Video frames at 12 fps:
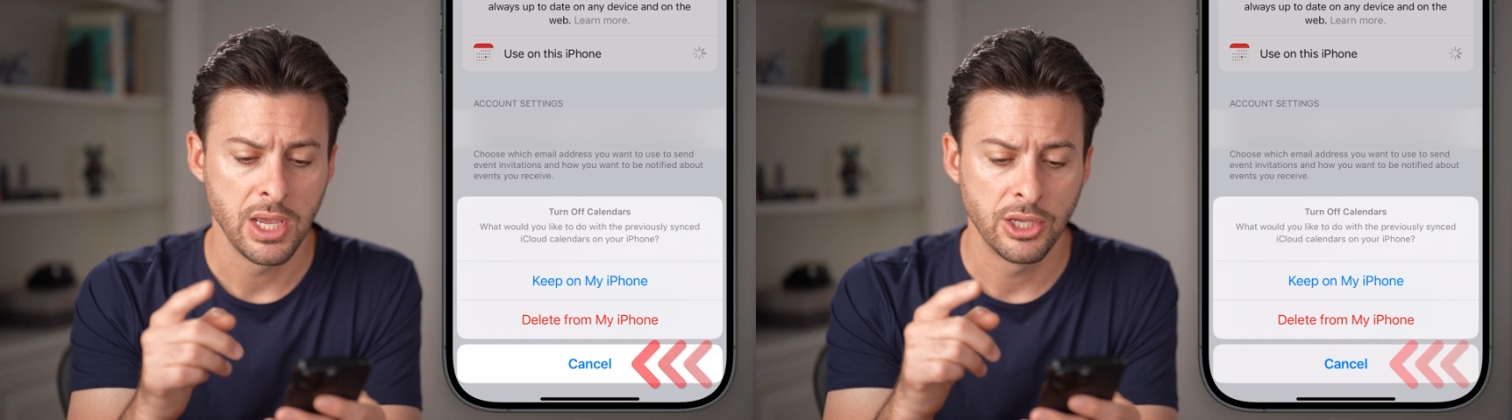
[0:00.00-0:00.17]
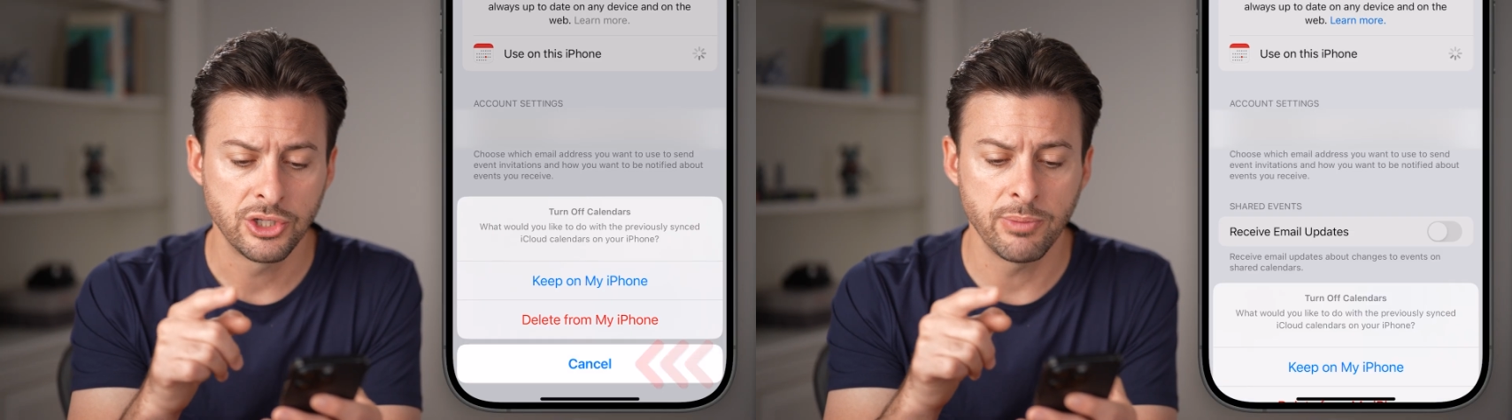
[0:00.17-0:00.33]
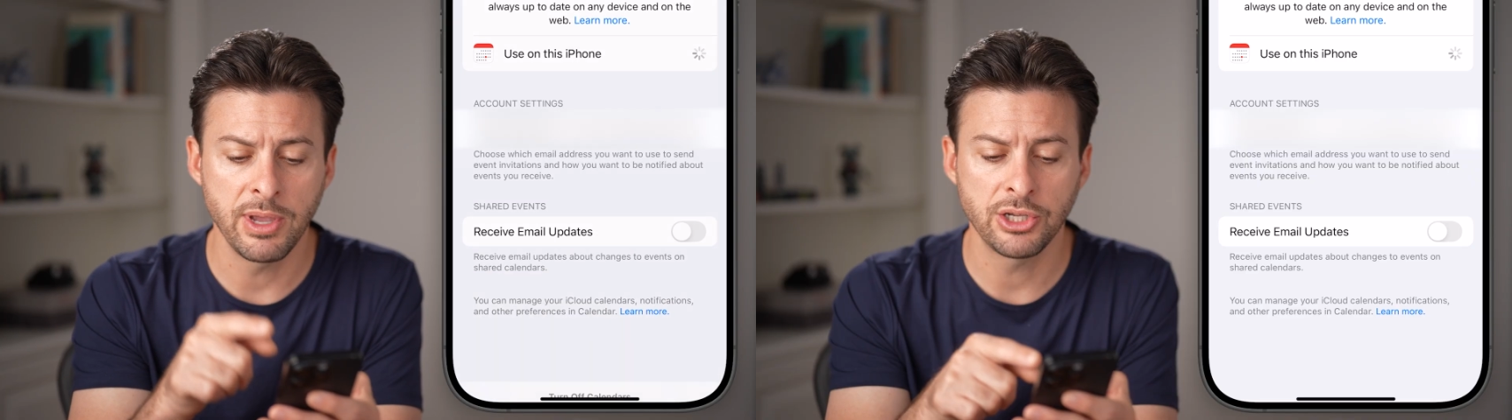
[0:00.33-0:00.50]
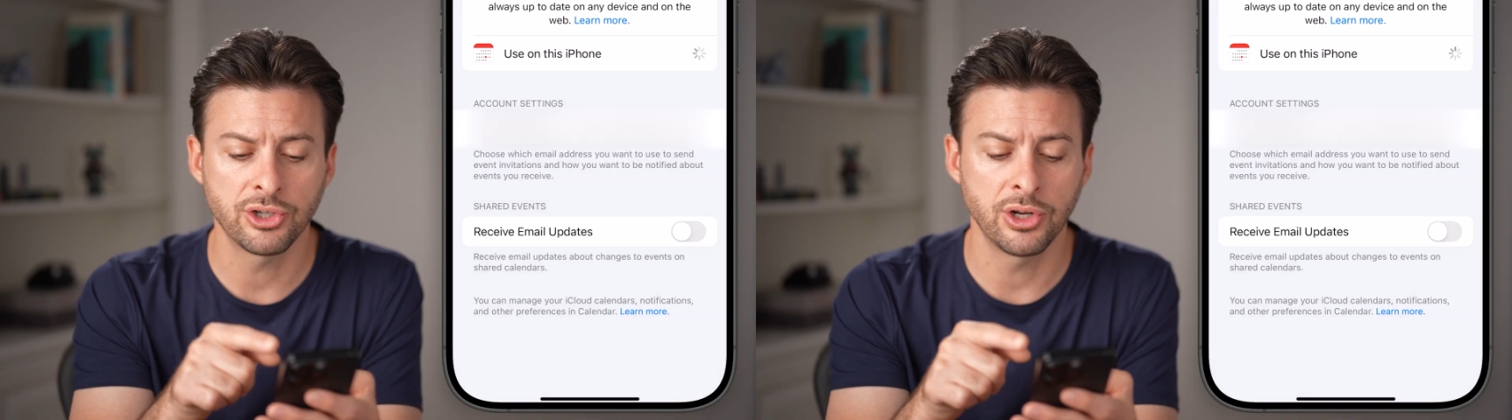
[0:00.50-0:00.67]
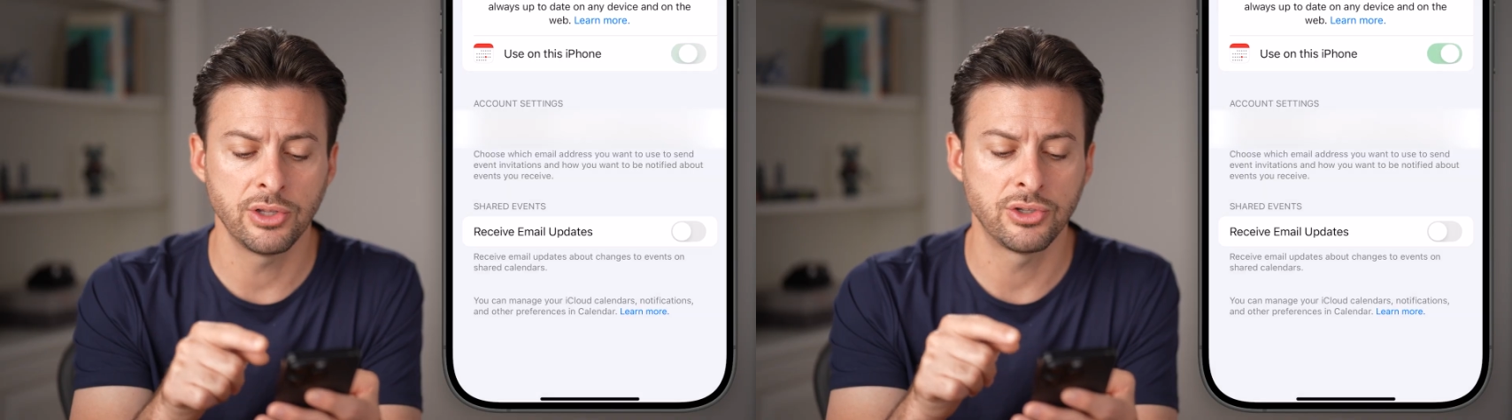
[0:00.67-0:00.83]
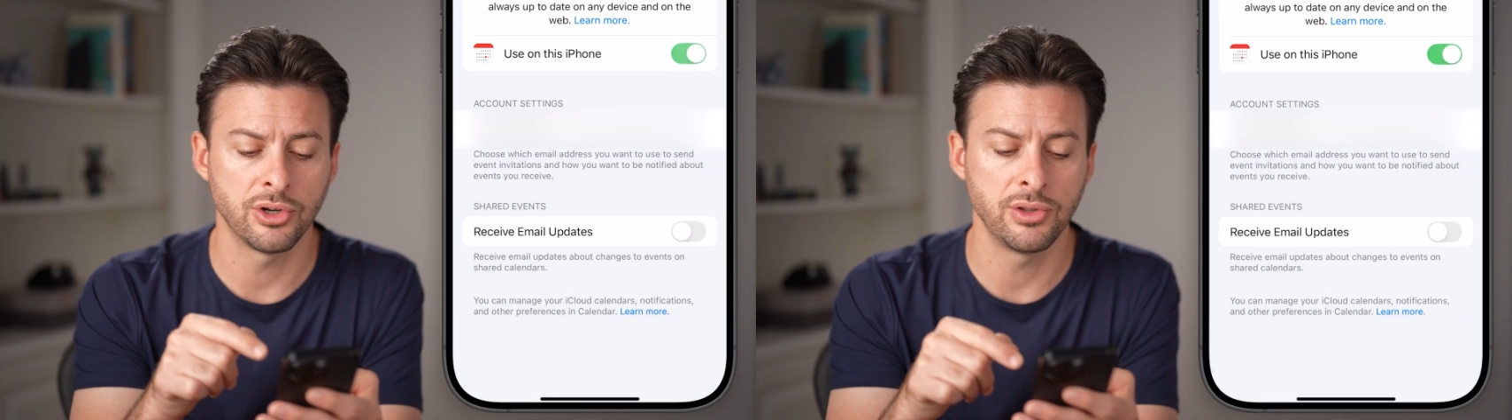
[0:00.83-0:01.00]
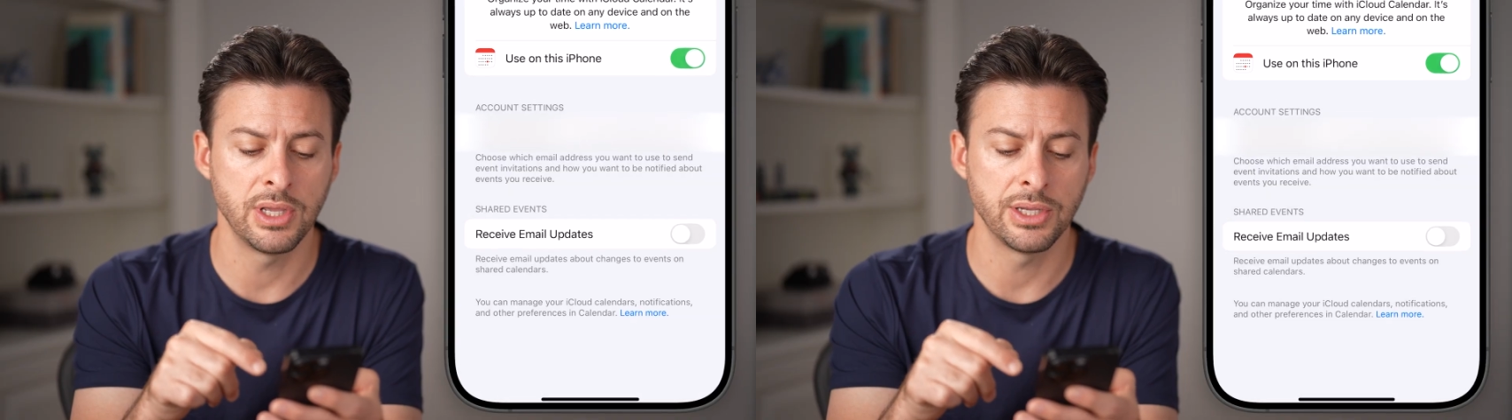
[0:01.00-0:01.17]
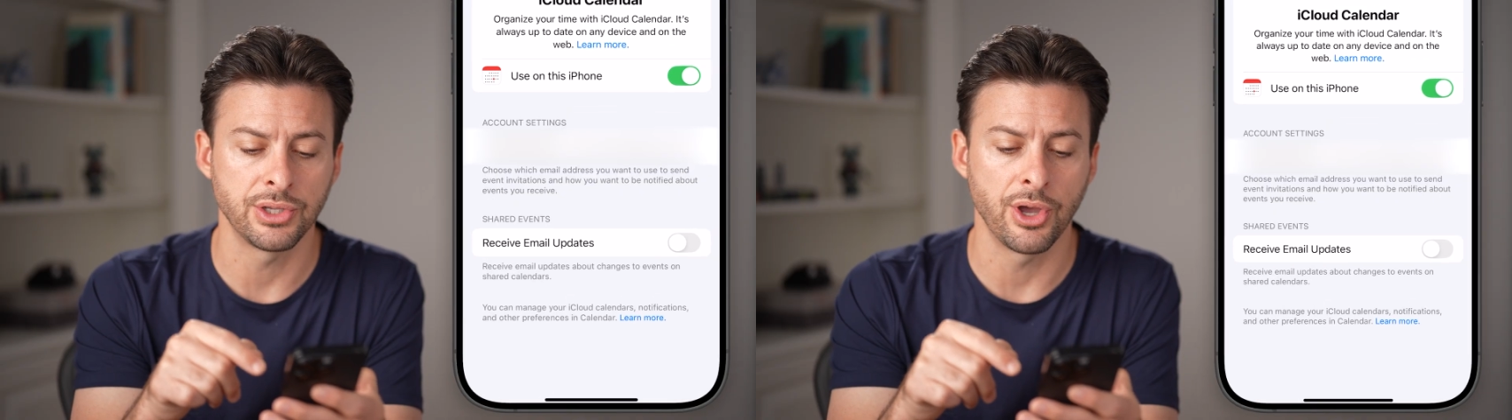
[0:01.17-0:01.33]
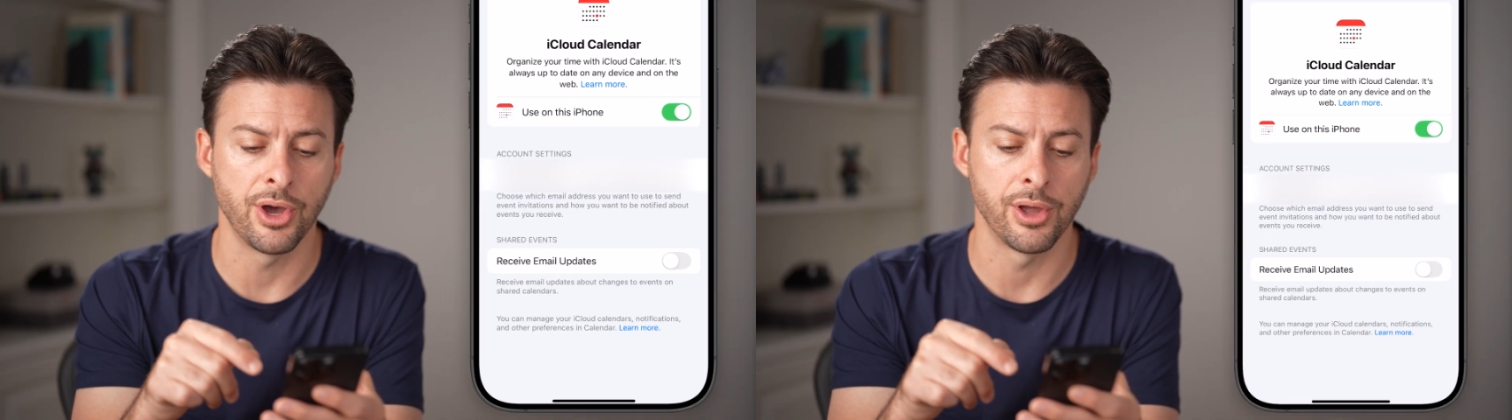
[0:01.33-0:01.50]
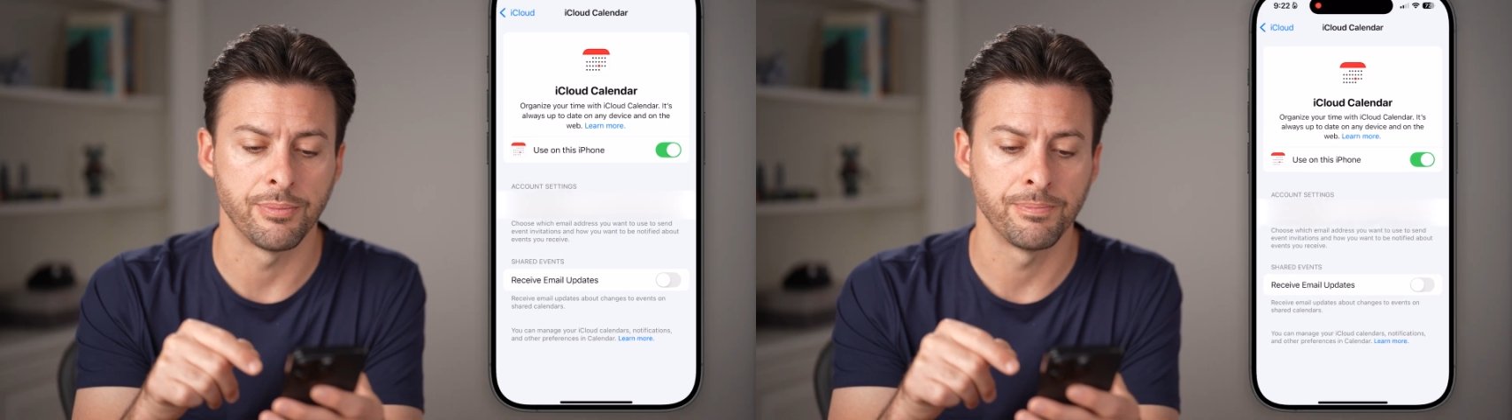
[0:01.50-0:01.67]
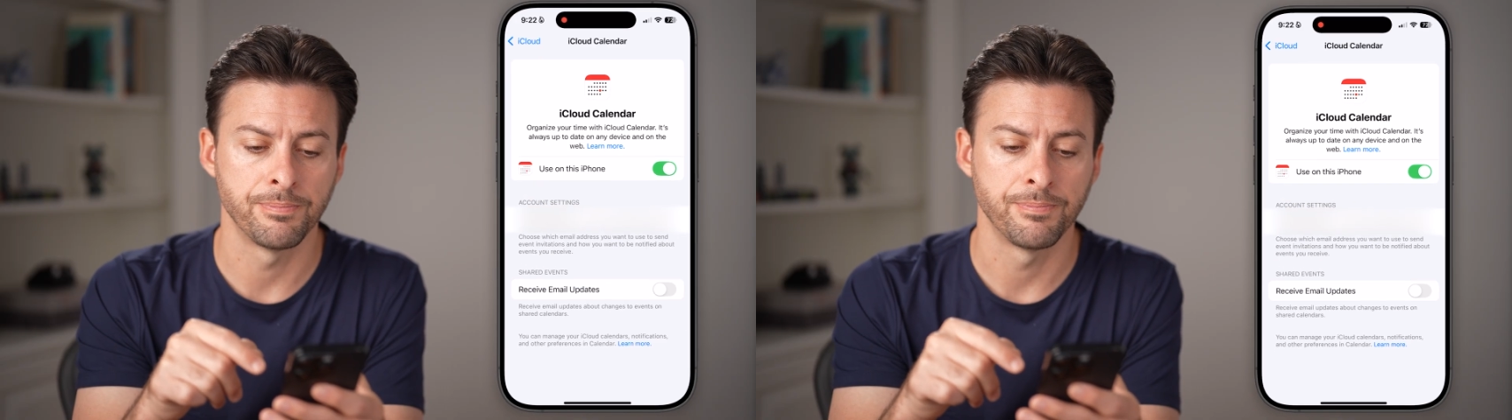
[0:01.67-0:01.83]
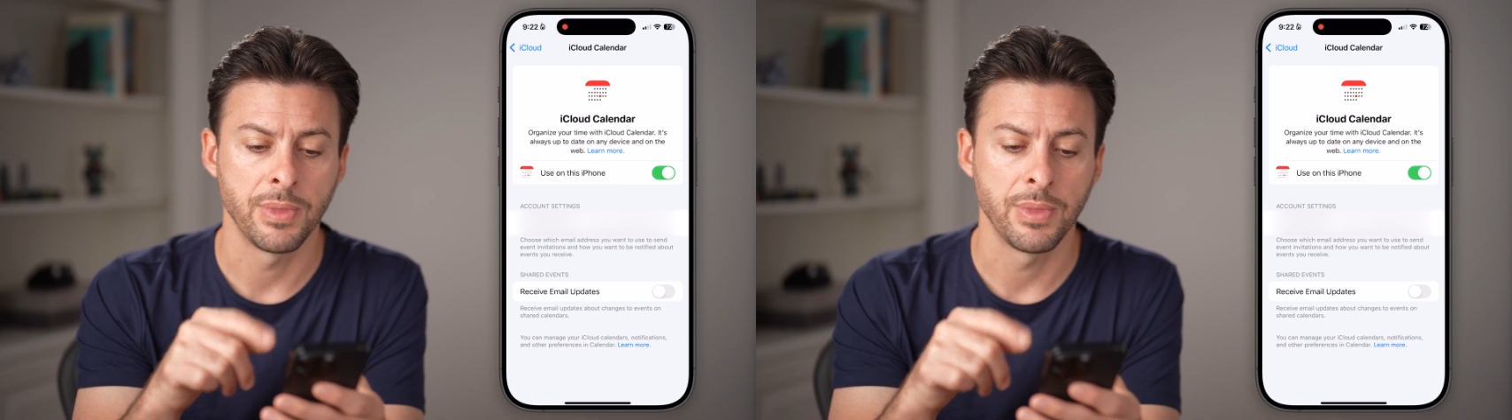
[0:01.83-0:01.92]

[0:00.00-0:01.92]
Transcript: So make sure to turn this on.